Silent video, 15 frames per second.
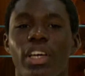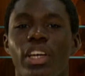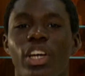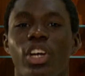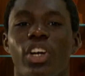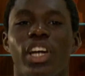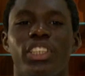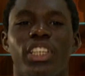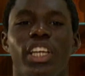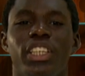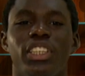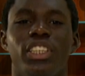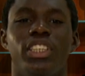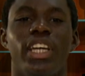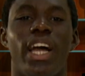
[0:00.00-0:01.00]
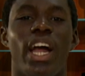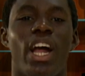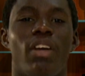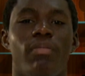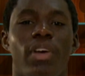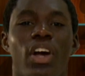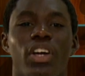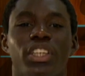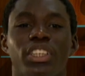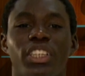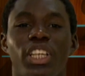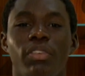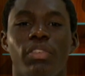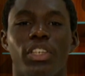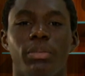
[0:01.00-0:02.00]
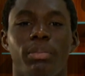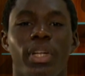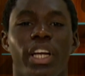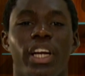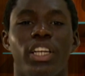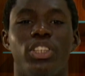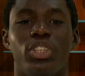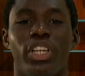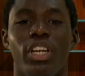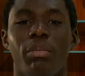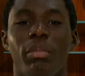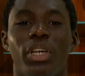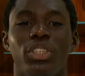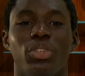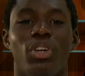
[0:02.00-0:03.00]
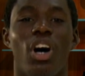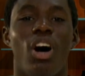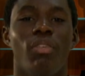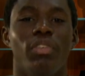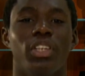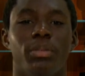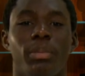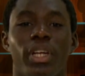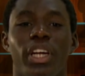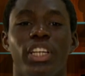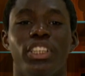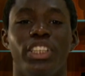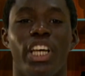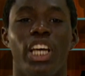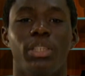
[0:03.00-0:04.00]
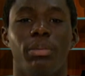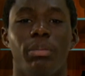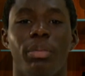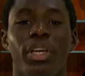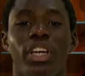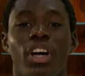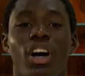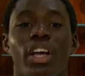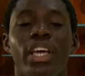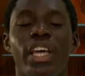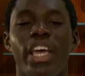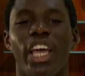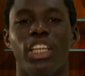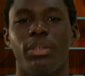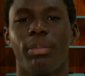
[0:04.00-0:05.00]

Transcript: Congratulations to our Falcons defense player Trenton Mitchell, offense player Jasper Peacock, and